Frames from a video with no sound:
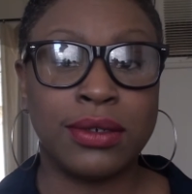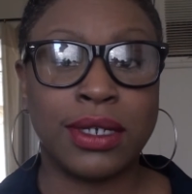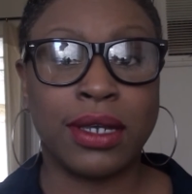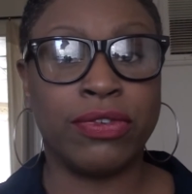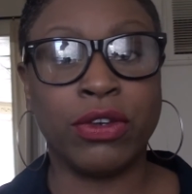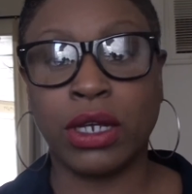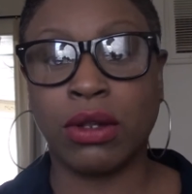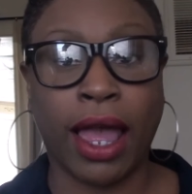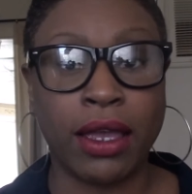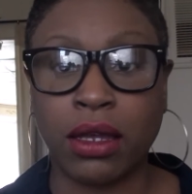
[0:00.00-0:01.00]
If you could
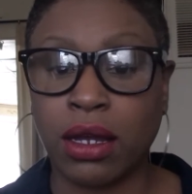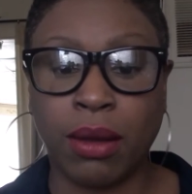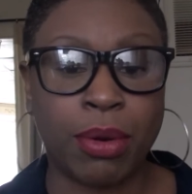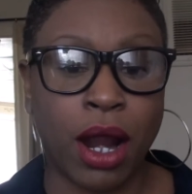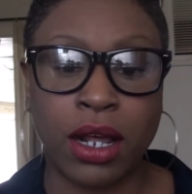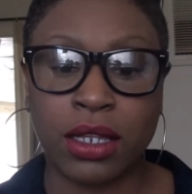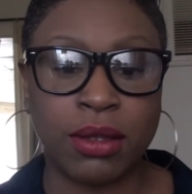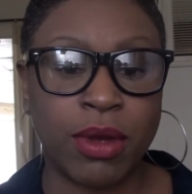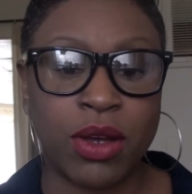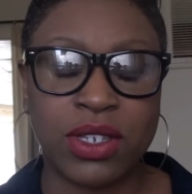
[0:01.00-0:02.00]
like a product the
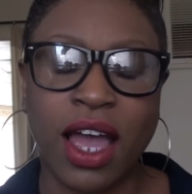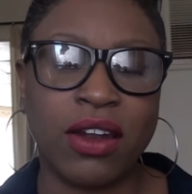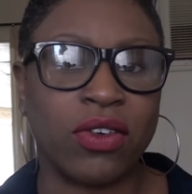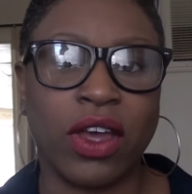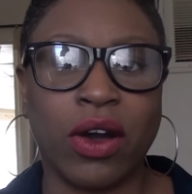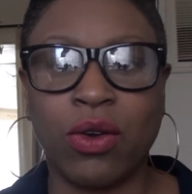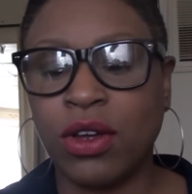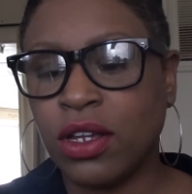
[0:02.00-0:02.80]
most, I don't know.